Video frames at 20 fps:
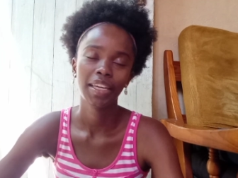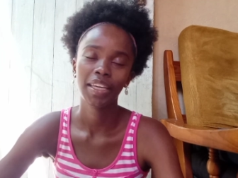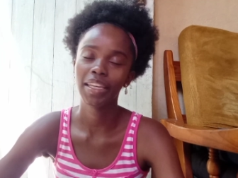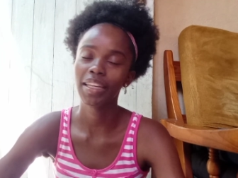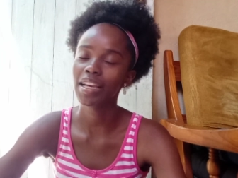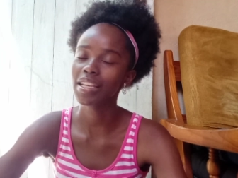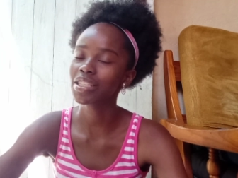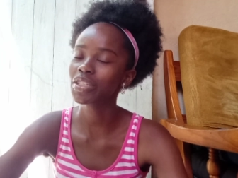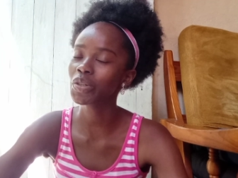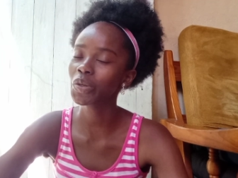It
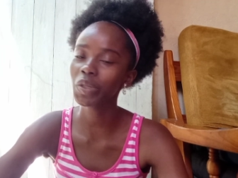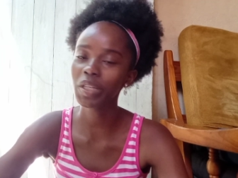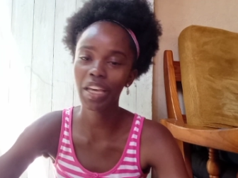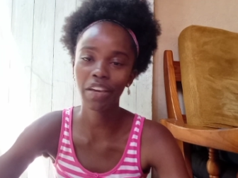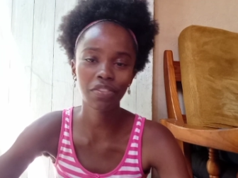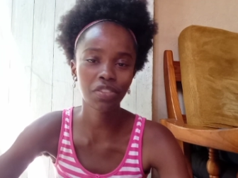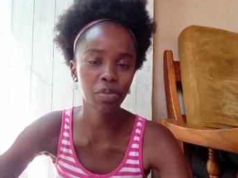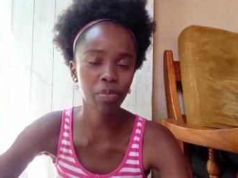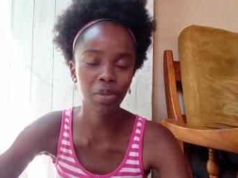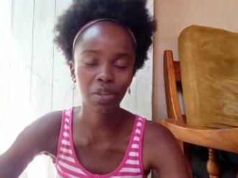doesn't only
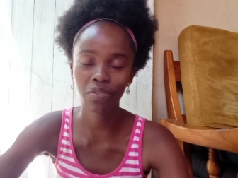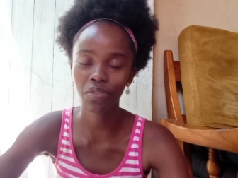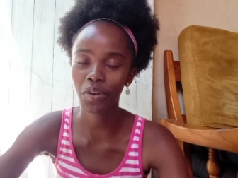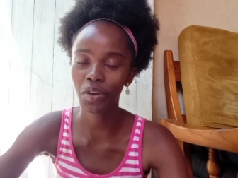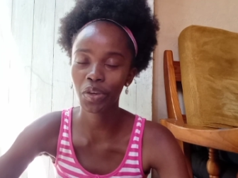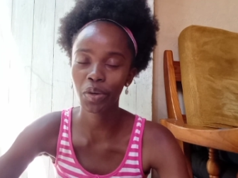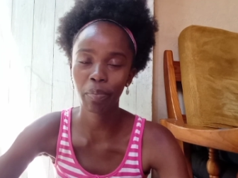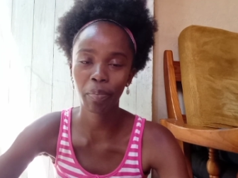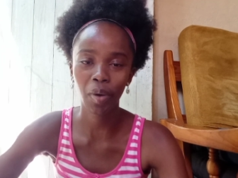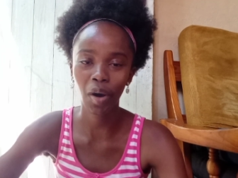have to be for
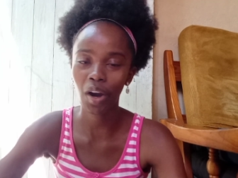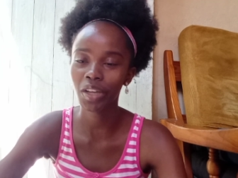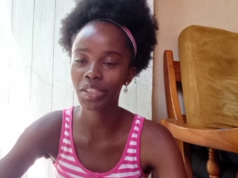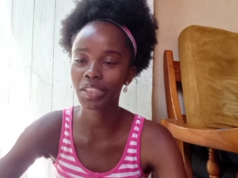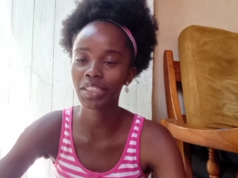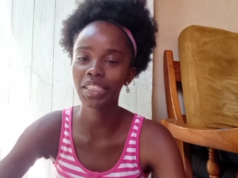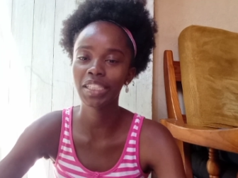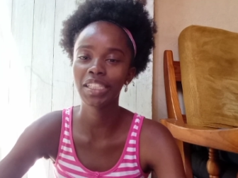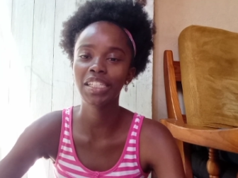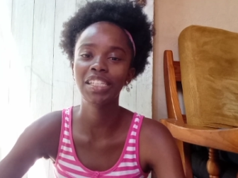your
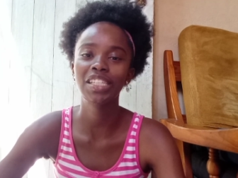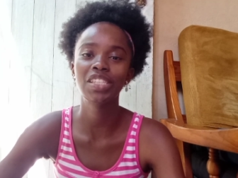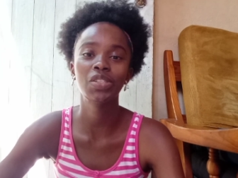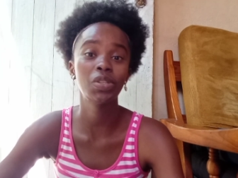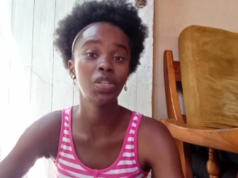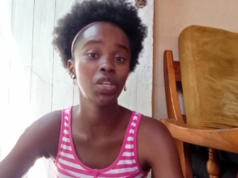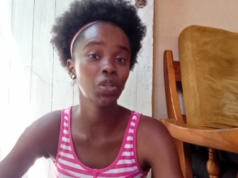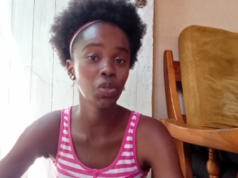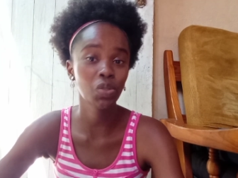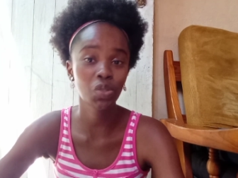partners.
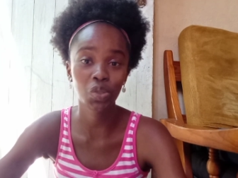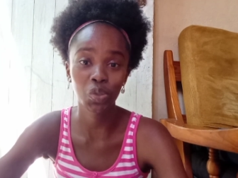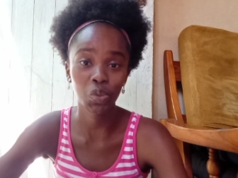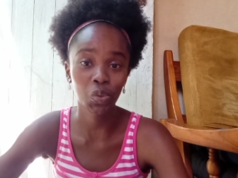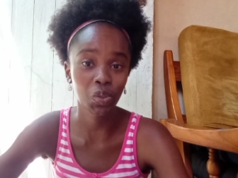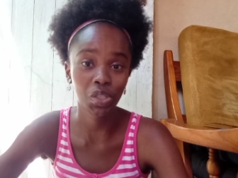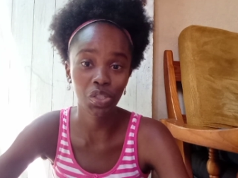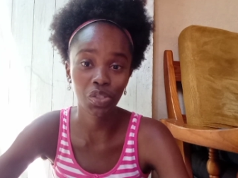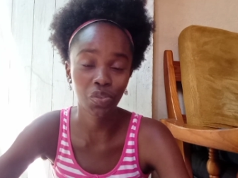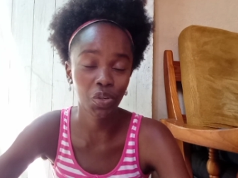You can also
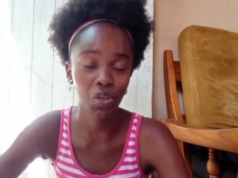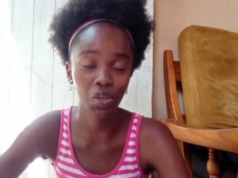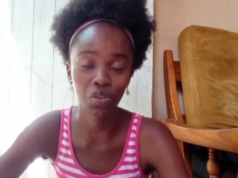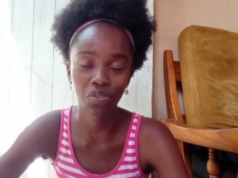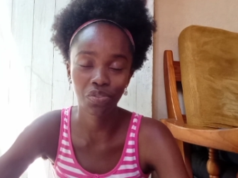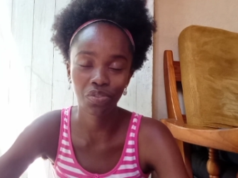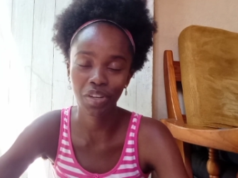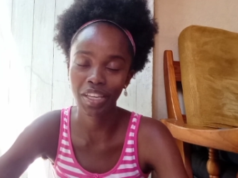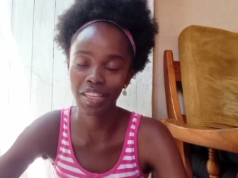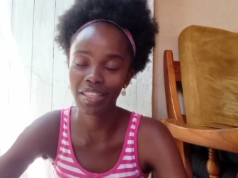do this for your
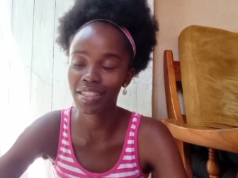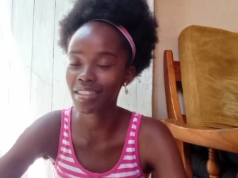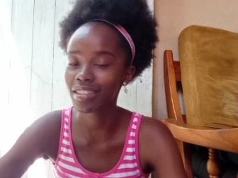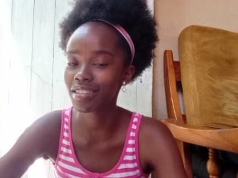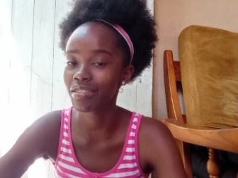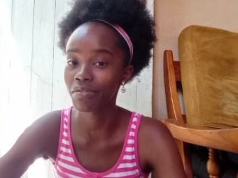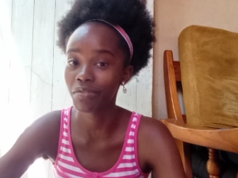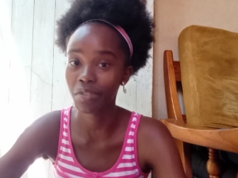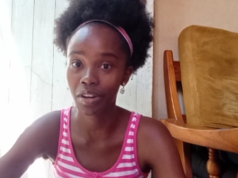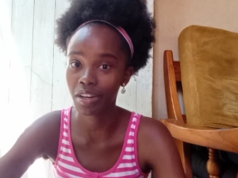friends.
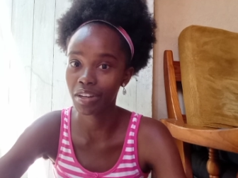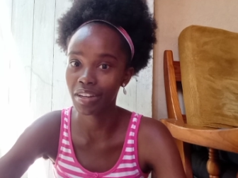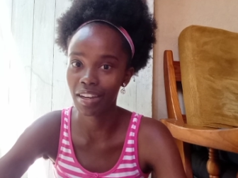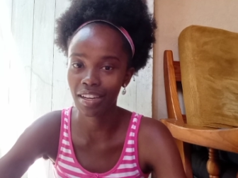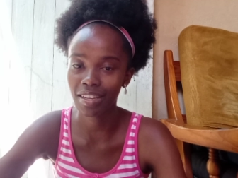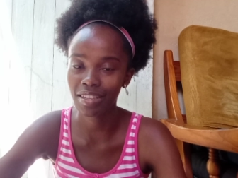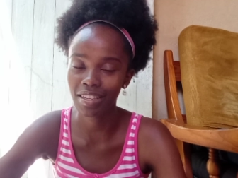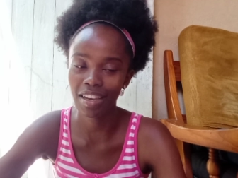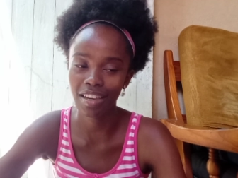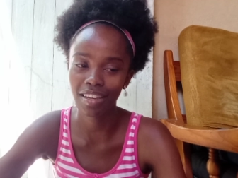It's a very
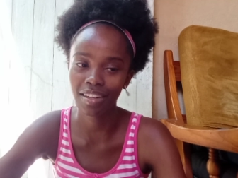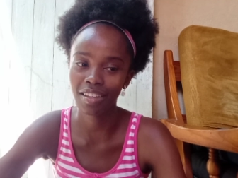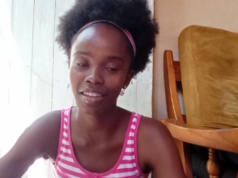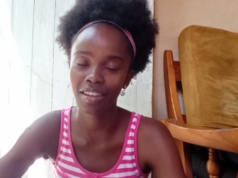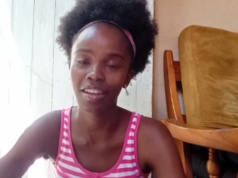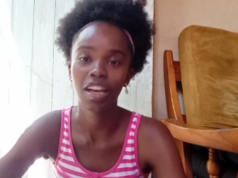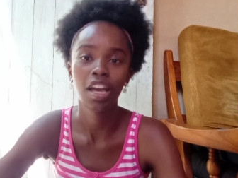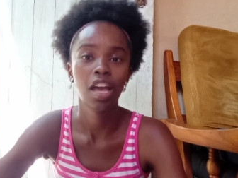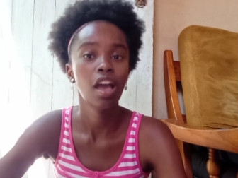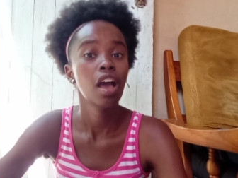nice
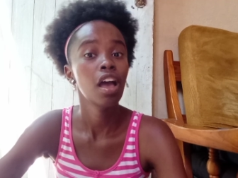idea.